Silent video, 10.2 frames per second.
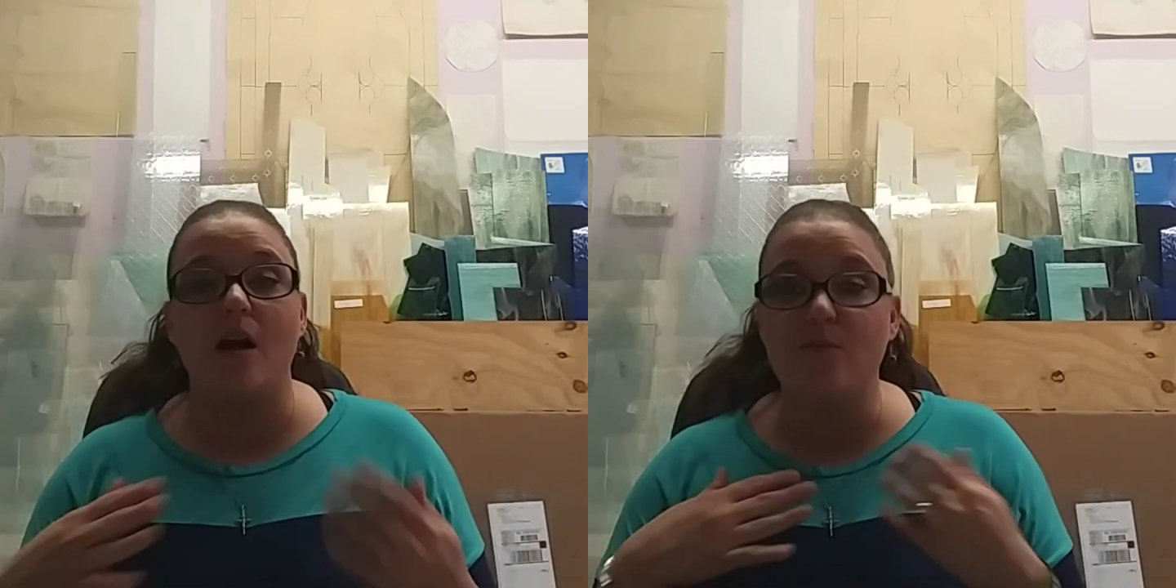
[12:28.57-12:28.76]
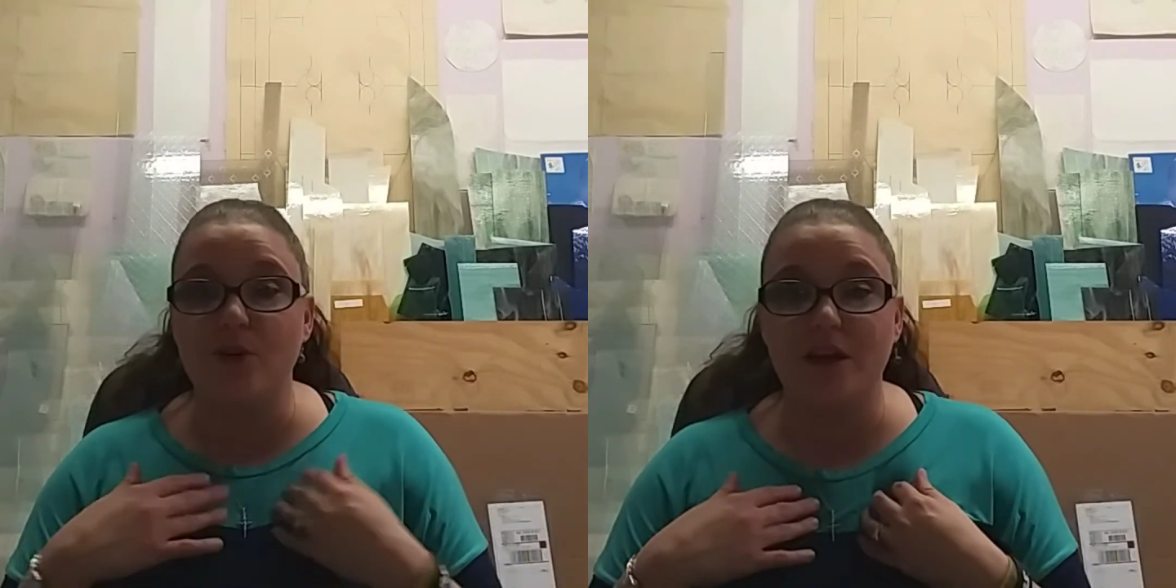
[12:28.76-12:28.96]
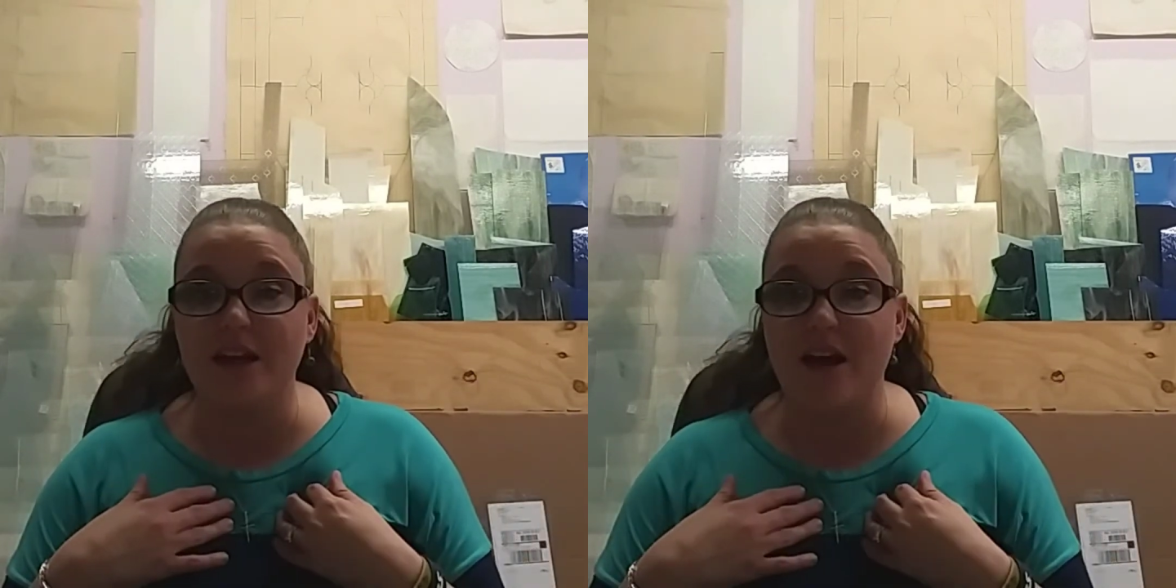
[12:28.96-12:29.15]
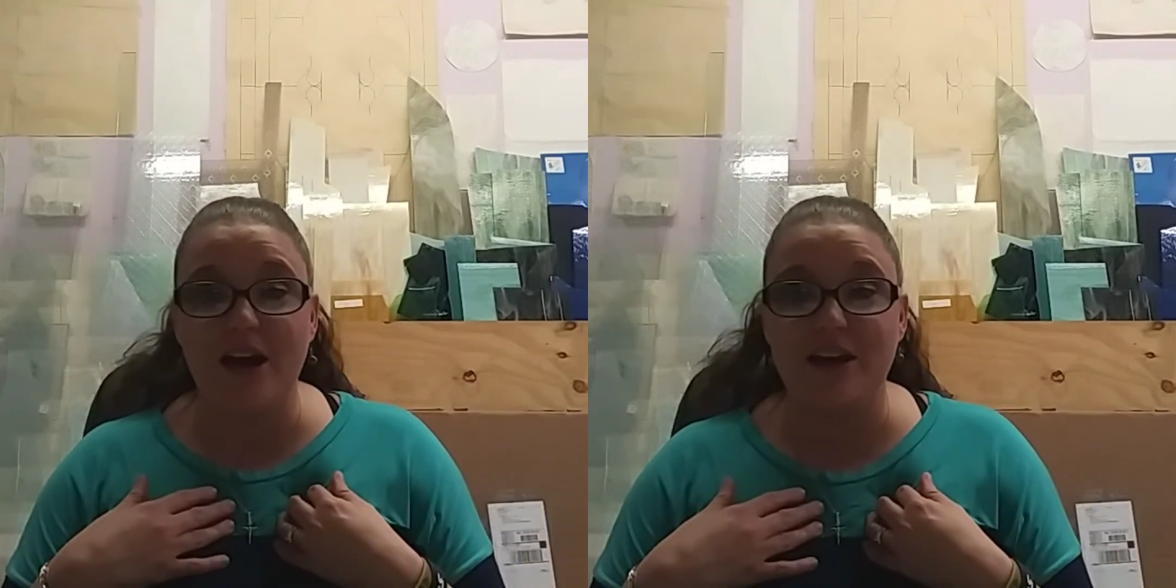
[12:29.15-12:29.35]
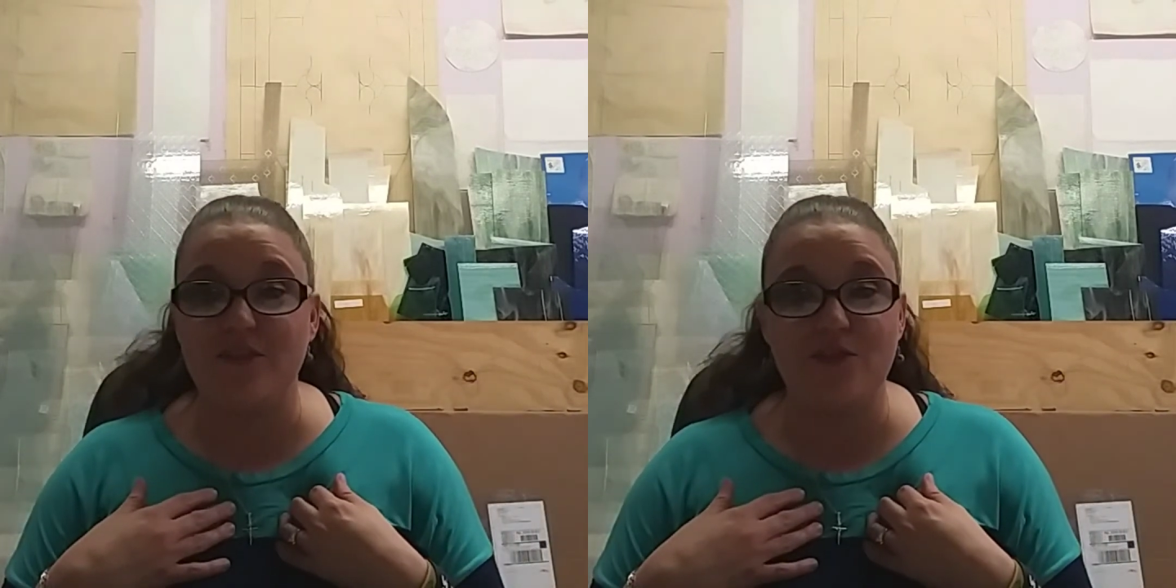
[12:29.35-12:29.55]
I'm really
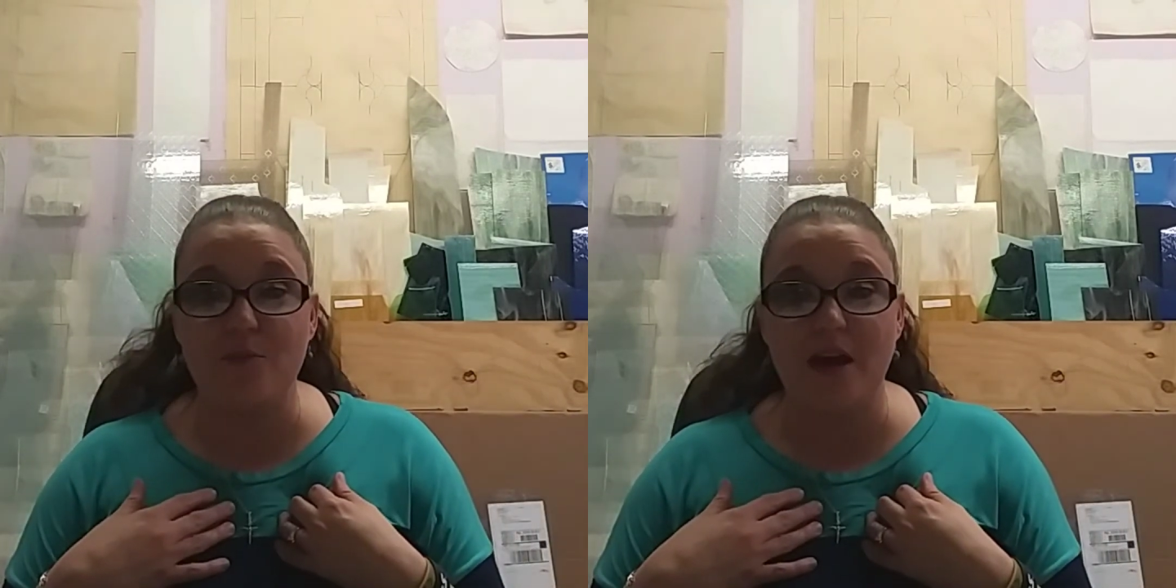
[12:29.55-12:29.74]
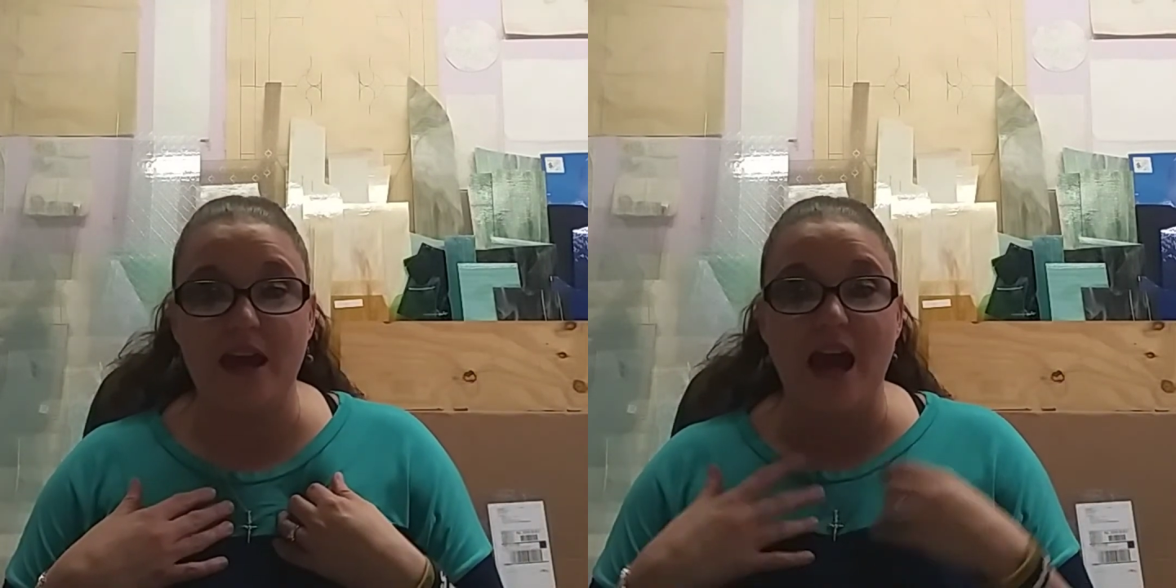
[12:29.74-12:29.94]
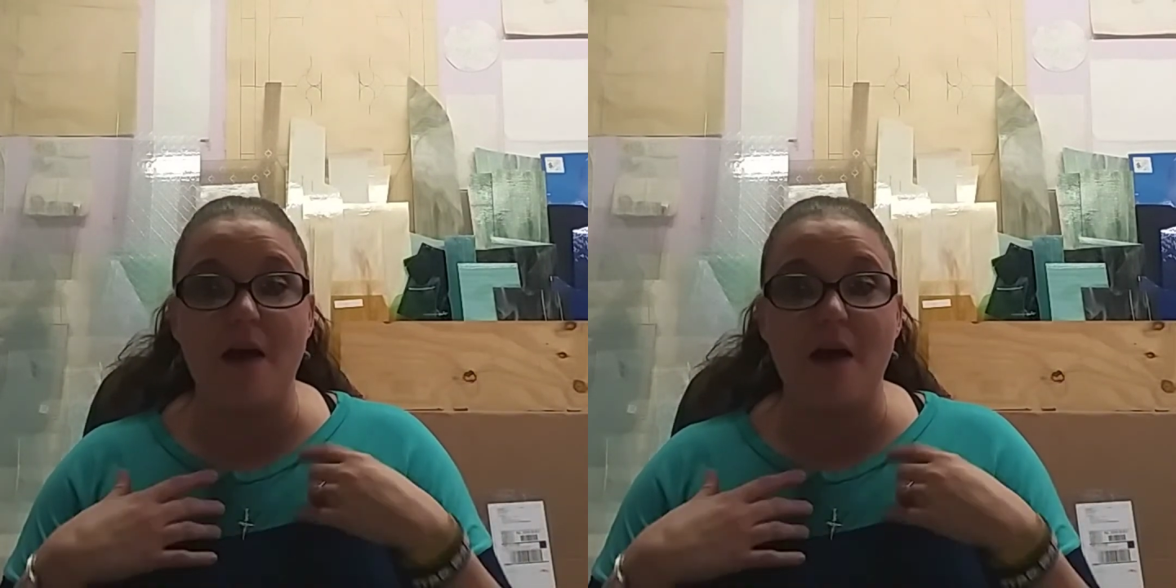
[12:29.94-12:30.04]
not here for me.